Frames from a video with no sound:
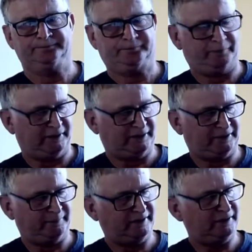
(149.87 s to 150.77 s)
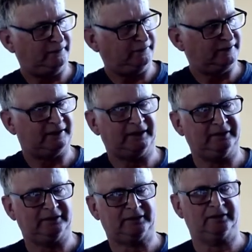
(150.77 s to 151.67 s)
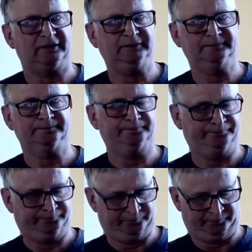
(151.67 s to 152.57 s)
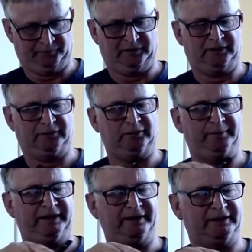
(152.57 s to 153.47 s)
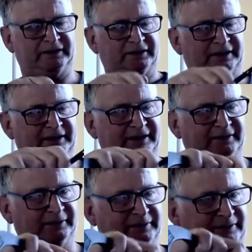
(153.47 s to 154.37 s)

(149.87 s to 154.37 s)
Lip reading: but there's some slots it goes through. You can bend this straight out